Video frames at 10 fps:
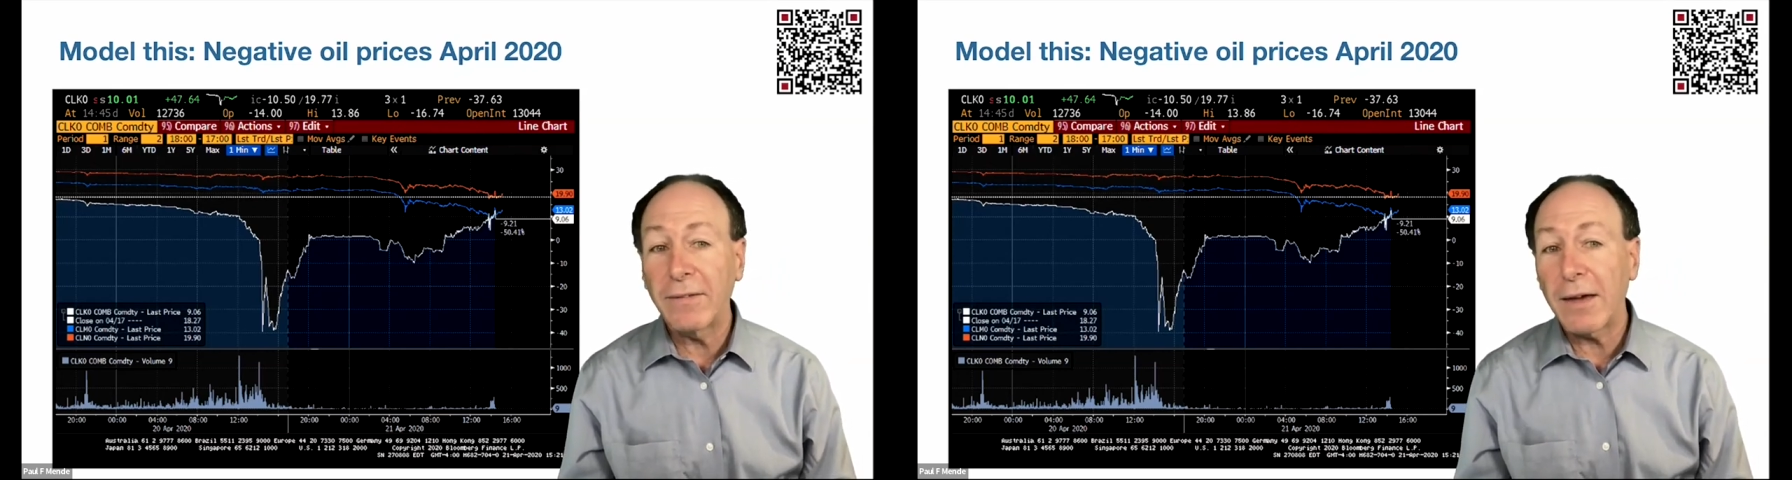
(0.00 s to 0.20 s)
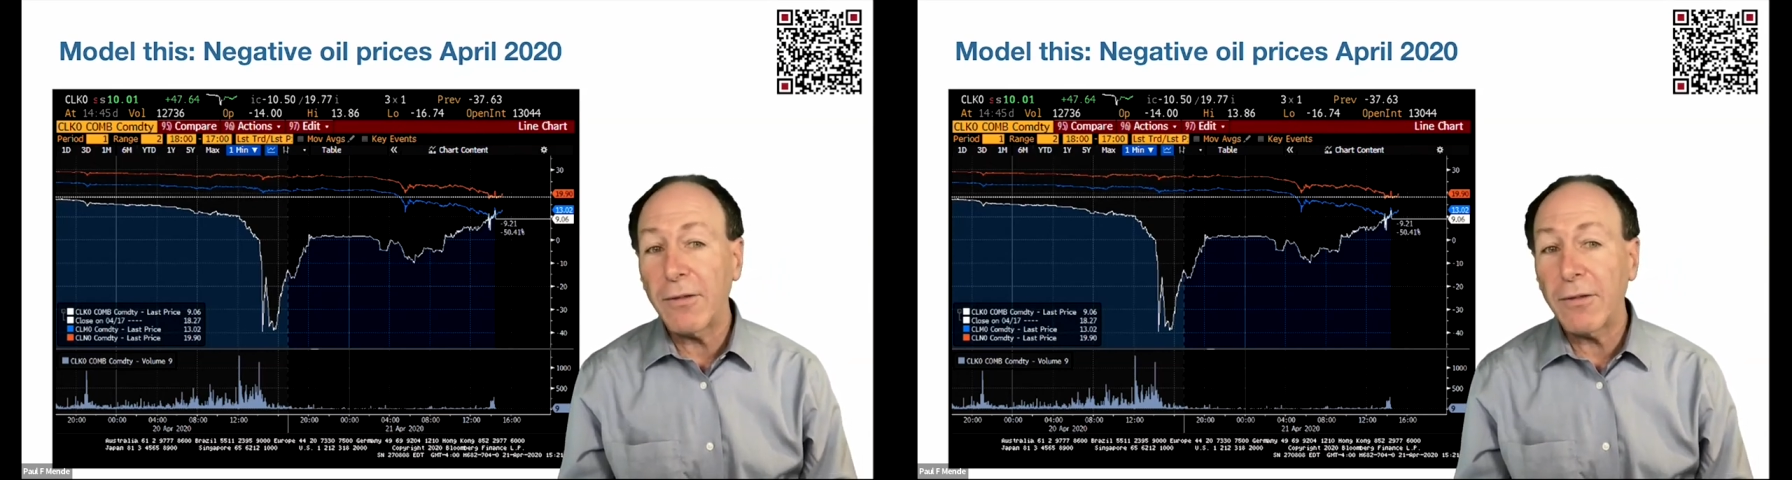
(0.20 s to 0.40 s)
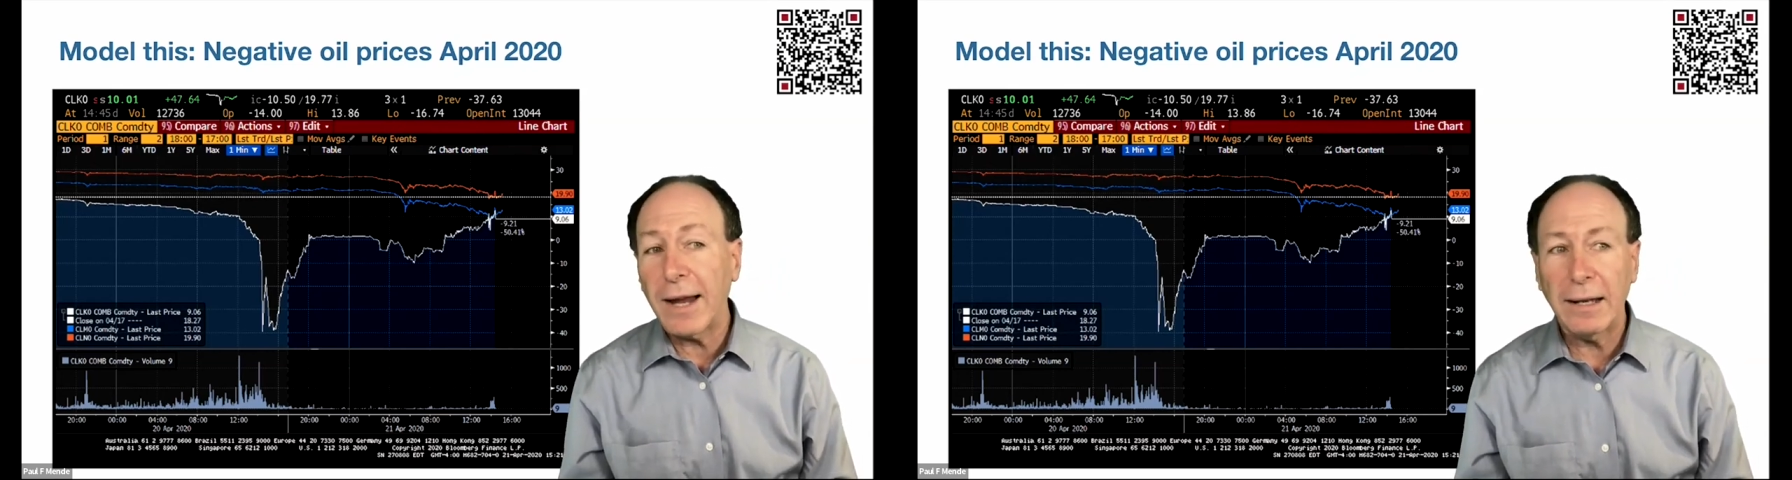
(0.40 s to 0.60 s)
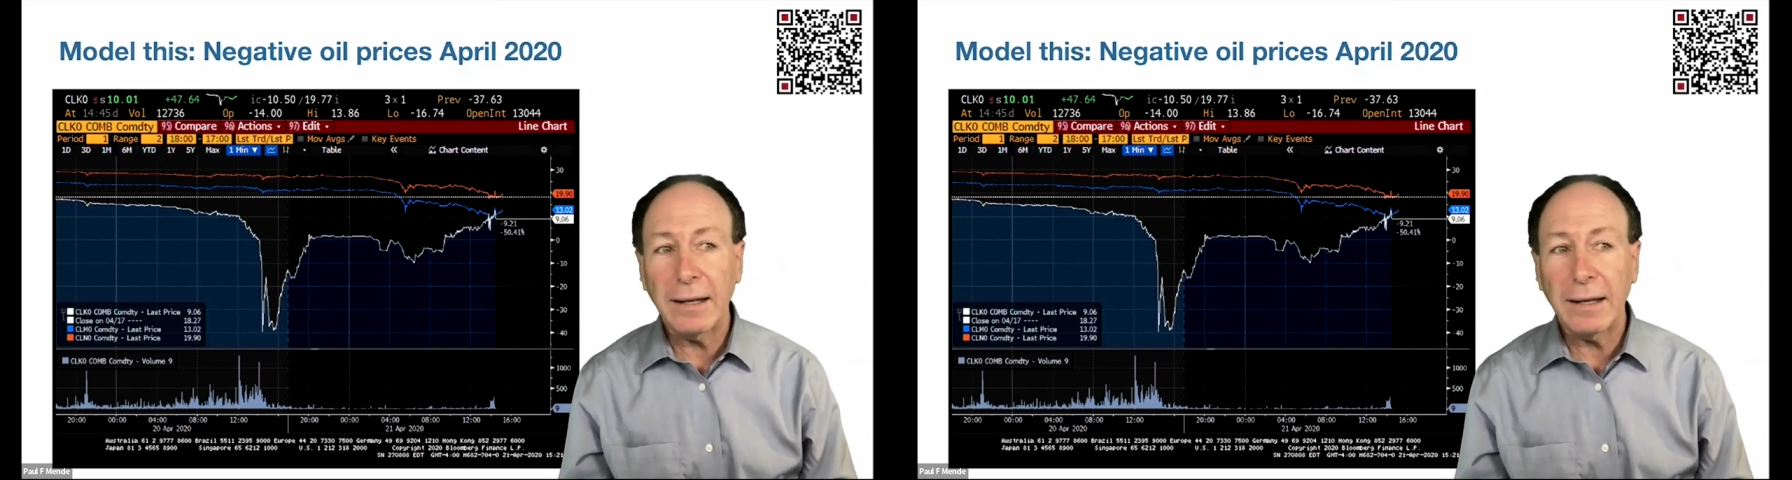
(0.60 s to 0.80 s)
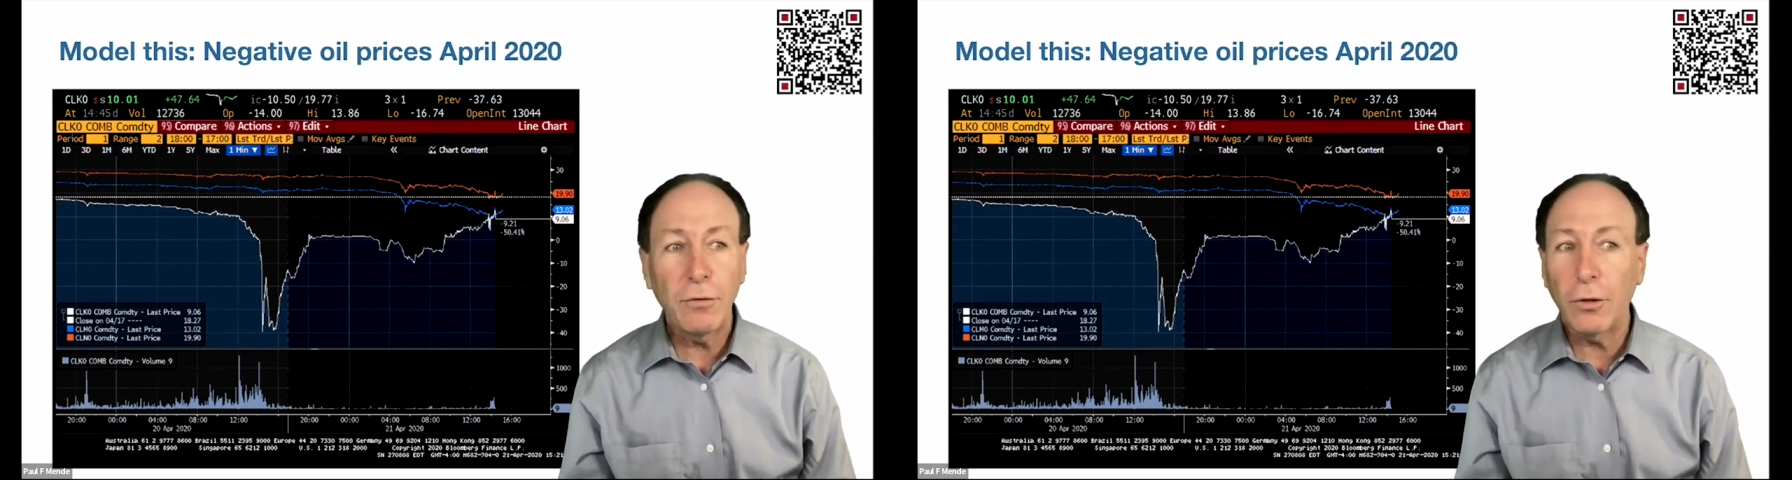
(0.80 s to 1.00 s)
On the other
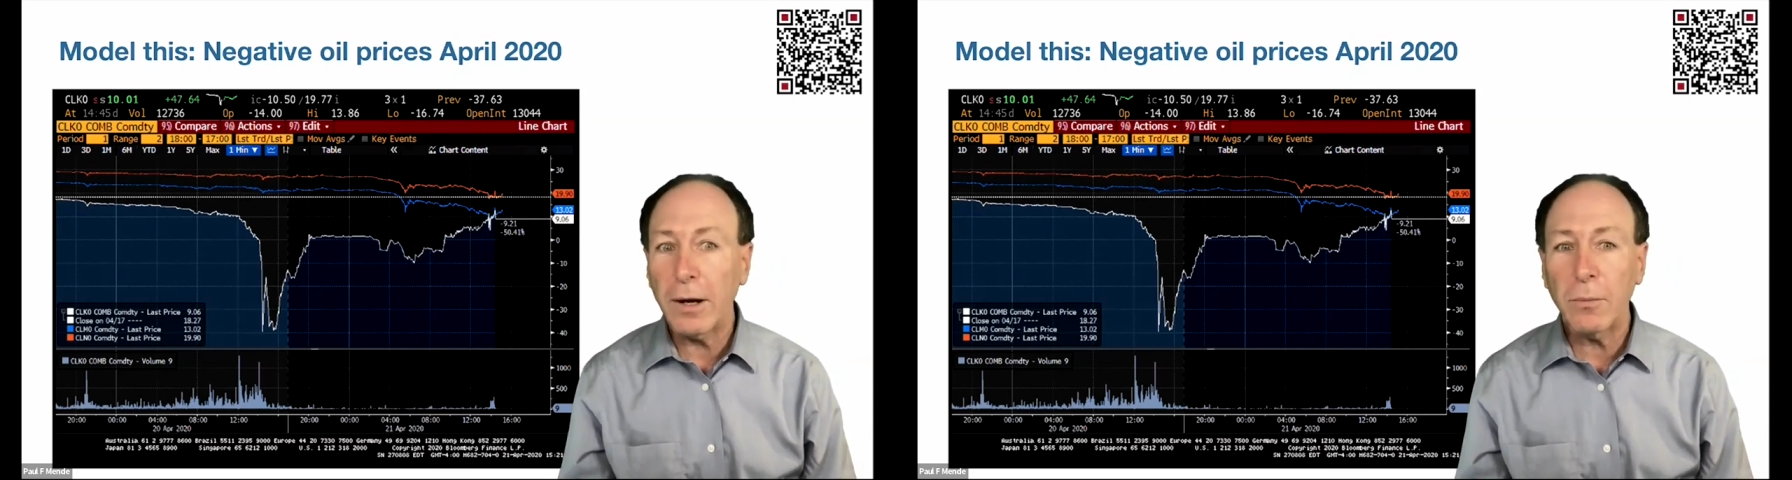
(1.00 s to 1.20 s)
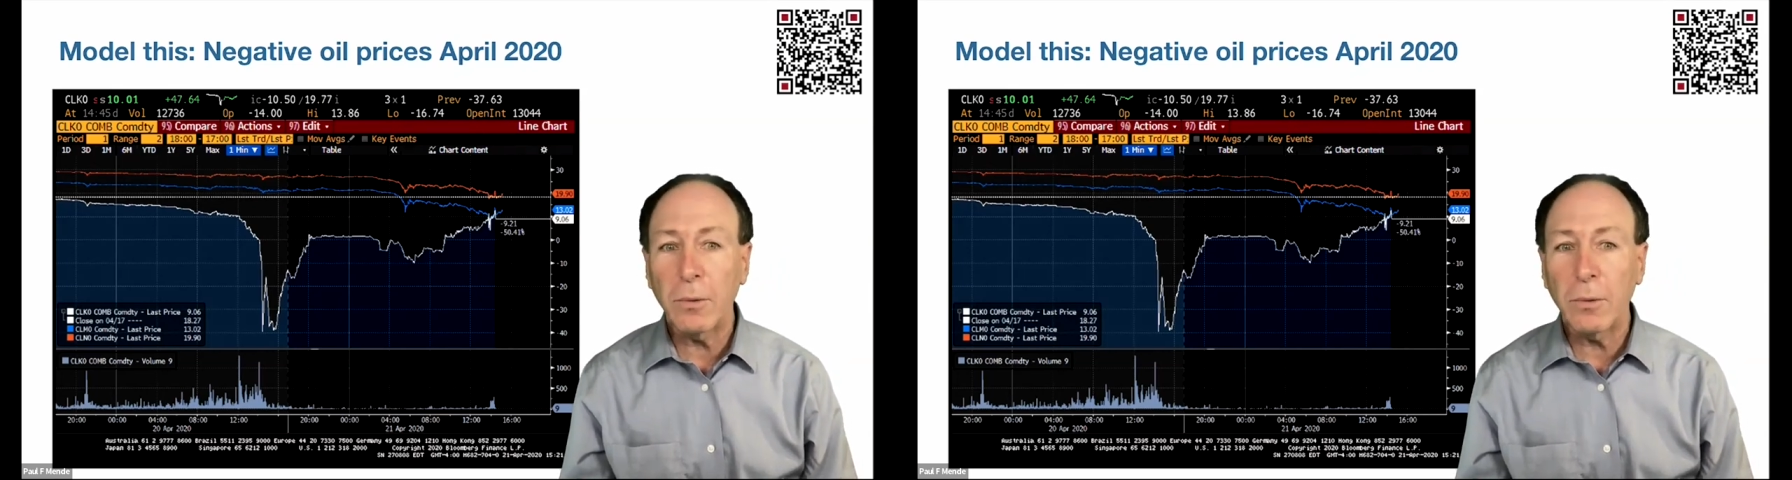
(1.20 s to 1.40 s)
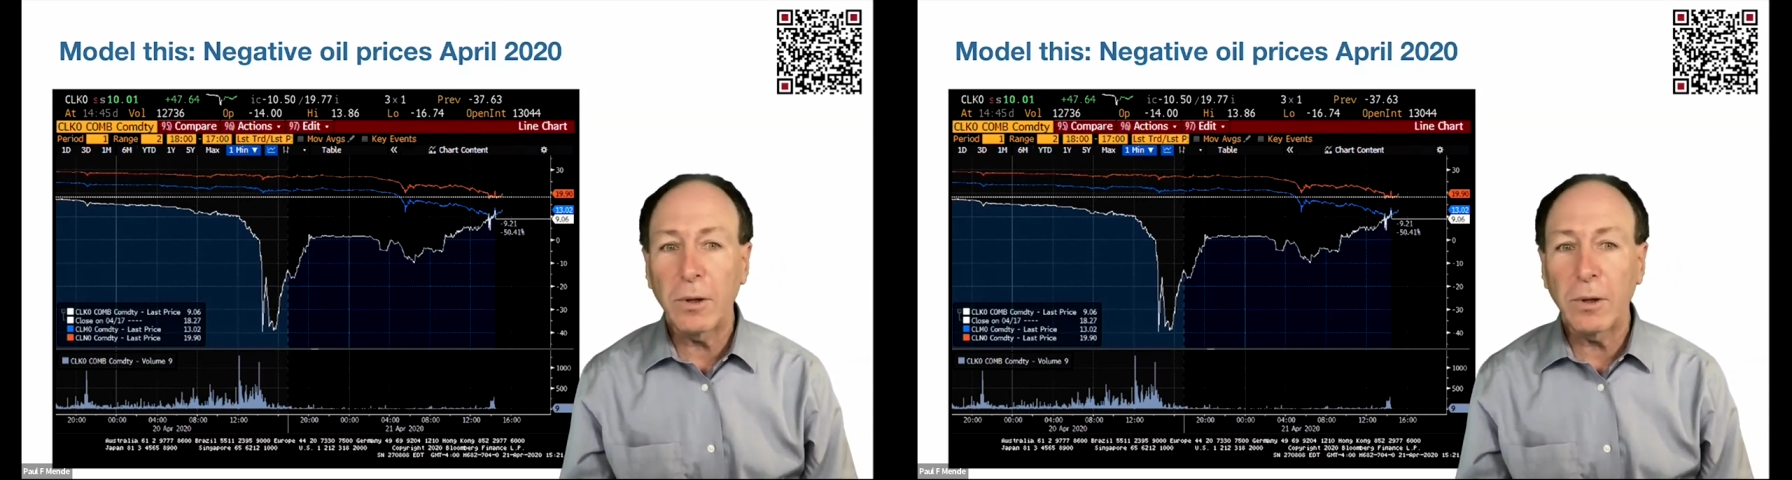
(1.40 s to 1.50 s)
hand, if you thought it was